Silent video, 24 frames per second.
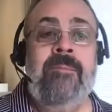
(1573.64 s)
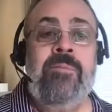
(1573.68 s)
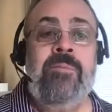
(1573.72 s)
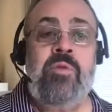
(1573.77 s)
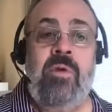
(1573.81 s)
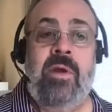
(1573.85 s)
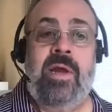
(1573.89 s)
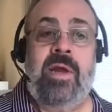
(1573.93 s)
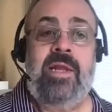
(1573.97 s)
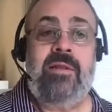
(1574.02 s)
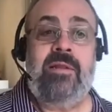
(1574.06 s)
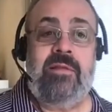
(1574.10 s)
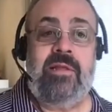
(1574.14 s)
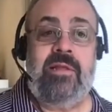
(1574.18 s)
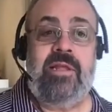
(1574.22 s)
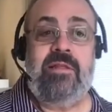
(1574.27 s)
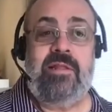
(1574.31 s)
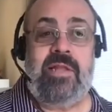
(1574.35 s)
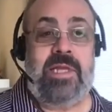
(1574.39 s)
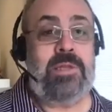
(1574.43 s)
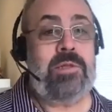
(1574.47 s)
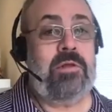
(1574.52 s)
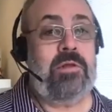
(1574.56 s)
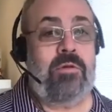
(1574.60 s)
Right?
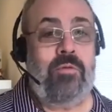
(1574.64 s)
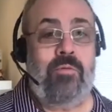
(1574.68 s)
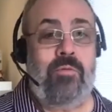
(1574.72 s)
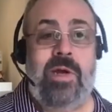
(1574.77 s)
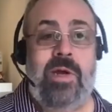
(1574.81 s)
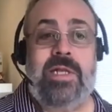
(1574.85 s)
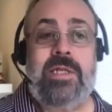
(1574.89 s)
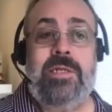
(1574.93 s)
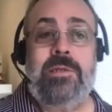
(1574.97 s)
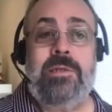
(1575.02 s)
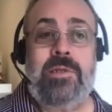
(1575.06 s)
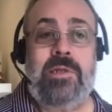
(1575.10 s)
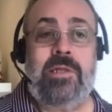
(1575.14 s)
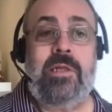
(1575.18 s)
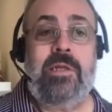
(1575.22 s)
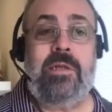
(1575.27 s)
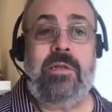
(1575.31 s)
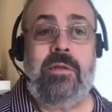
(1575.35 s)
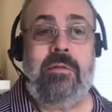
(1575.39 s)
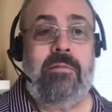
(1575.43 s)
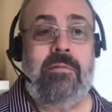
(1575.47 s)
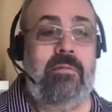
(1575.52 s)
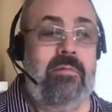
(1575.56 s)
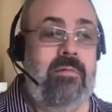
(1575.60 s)
These are the ones
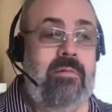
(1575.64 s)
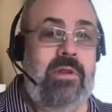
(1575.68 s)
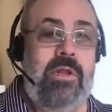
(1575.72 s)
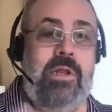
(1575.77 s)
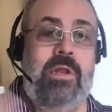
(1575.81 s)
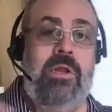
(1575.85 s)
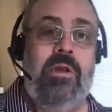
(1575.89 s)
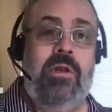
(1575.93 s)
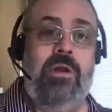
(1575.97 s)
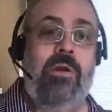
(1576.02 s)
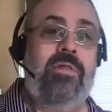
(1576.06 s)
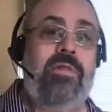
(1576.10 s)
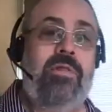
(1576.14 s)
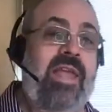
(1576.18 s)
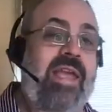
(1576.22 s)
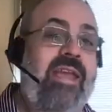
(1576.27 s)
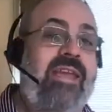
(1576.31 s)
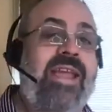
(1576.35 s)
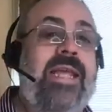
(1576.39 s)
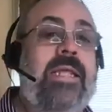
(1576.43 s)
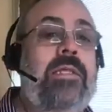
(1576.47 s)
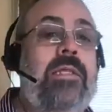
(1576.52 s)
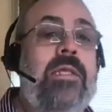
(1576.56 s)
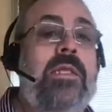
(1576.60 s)
that, there
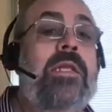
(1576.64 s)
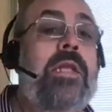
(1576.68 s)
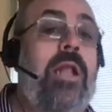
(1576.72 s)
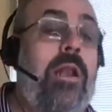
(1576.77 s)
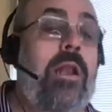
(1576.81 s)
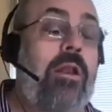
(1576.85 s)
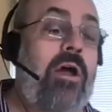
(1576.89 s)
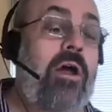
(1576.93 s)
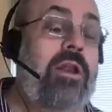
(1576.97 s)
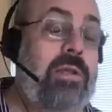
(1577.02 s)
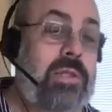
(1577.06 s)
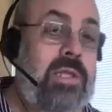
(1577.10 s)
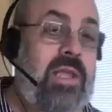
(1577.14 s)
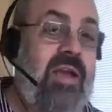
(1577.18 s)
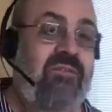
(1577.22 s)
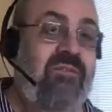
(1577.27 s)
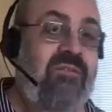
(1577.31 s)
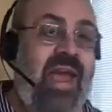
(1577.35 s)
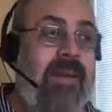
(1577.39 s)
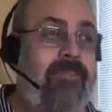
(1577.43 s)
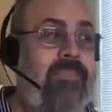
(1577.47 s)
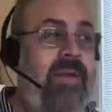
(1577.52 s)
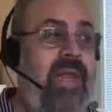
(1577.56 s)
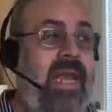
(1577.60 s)
isn't a lot of stuff
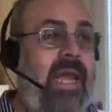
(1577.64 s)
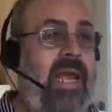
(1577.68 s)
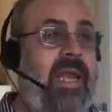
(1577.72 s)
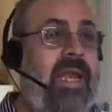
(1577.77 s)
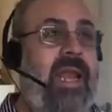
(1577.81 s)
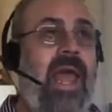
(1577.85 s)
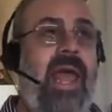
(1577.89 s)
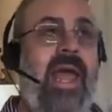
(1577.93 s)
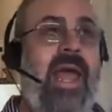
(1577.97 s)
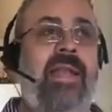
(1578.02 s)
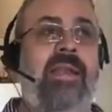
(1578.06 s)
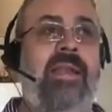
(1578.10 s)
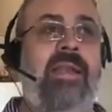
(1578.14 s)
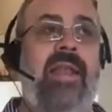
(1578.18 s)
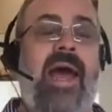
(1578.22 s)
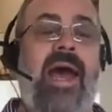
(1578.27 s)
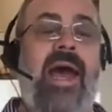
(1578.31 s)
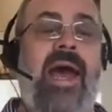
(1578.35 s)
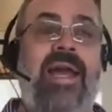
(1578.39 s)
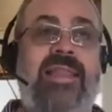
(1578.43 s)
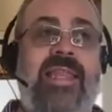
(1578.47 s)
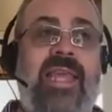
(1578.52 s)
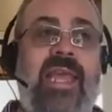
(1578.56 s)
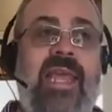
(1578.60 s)
happening. And
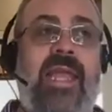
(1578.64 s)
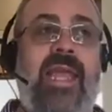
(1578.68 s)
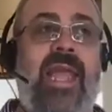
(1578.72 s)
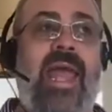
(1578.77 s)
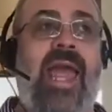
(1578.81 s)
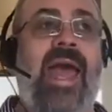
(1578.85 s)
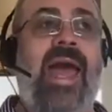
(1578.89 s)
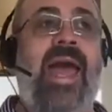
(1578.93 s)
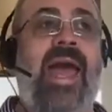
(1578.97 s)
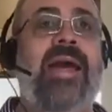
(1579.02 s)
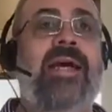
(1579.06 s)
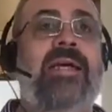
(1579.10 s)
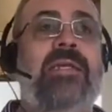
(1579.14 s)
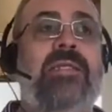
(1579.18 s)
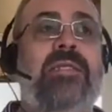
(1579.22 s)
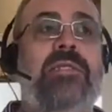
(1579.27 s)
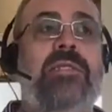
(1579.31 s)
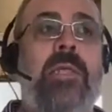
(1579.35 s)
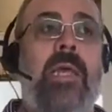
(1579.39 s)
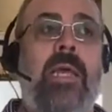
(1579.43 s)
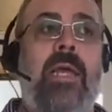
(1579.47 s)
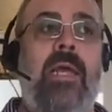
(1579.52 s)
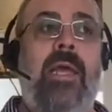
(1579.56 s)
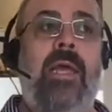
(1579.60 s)
I think
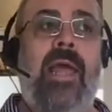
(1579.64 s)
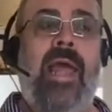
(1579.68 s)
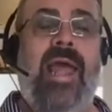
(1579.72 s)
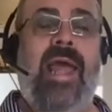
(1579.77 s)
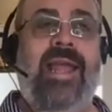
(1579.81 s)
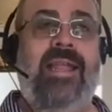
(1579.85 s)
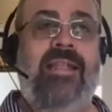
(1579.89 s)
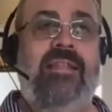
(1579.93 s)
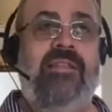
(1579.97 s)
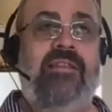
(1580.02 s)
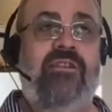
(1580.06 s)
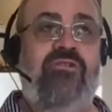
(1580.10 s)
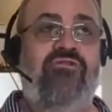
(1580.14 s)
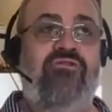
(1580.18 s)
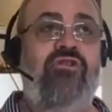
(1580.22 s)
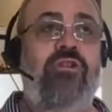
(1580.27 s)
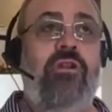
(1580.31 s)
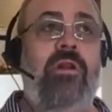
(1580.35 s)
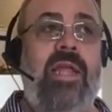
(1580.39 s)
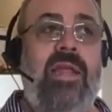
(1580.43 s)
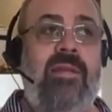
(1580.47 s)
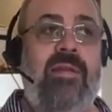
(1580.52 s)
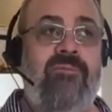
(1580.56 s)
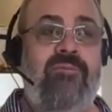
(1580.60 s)
as a
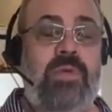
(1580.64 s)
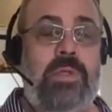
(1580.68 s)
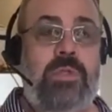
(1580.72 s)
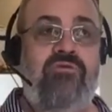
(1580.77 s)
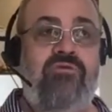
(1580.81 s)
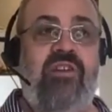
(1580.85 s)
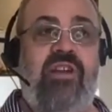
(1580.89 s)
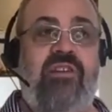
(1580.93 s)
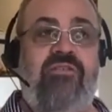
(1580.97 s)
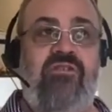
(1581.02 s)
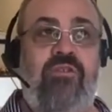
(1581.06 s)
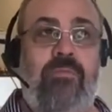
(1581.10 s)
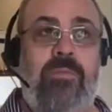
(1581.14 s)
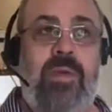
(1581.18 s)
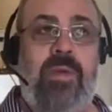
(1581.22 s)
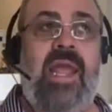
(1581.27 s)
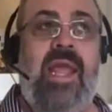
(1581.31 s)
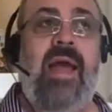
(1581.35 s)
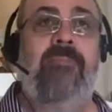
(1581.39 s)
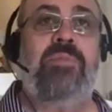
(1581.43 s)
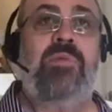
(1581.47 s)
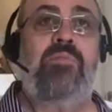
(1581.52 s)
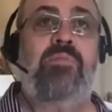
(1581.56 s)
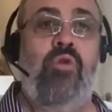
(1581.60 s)
digital infrastructure
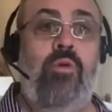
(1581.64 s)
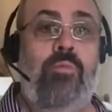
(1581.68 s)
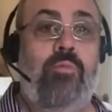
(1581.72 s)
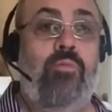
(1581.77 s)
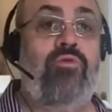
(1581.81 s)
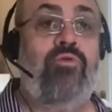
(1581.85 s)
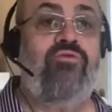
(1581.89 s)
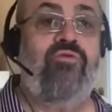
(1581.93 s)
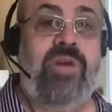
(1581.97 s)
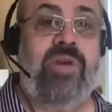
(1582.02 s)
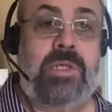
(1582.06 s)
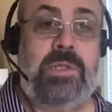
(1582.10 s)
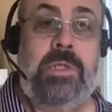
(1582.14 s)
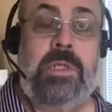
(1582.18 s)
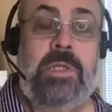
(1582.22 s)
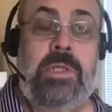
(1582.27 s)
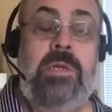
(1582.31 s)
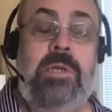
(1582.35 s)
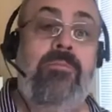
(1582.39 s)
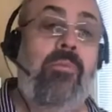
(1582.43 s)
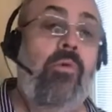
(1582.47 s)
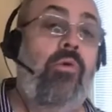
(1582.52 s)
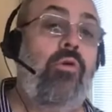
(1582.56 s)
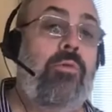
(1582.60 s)
becomes more and more
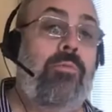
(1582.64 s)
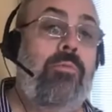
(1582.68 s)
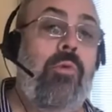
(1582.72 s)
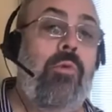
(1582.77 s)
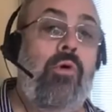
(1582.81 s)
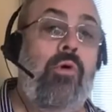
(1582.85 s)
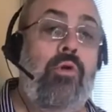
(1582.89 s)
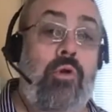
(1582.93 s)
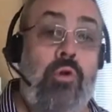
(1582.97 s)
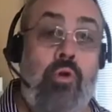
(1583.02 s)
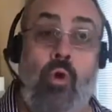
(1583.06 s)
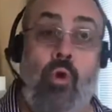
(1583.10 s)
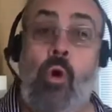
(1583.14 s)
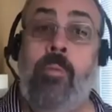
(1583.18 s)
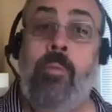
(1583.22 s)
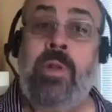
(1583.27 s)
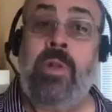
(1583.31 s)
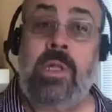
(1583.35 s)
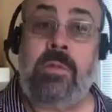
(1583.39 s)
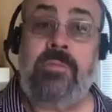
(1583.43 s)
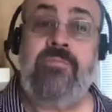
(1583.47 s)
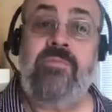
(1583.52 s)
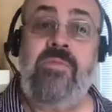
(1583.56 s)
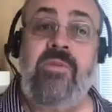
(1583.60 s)
trusted, more and more
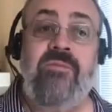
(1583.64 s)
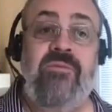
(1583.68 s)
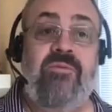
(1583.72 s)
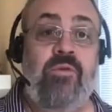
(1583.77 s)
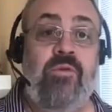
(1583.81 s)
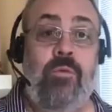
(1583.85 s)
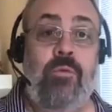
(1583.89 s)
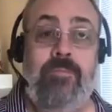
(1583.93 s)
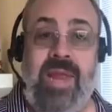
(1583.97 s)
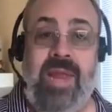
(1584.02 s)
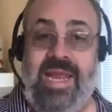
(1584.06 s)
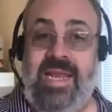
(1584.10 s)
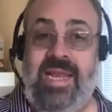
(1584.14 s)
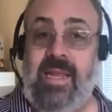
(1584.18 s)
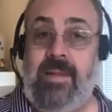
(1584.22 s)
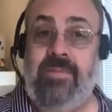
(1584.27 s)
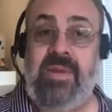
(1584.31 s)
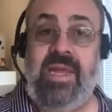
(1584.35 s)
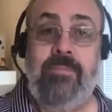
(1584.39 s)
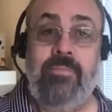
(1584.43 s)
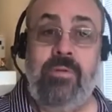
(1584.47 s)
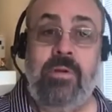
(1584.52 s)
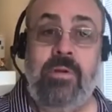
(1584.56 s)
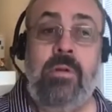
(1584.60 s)
normal for many
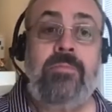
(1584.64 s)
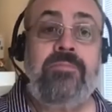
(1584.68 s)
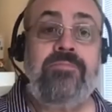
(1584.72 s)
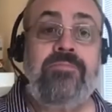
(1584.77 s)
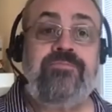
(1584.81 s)
people,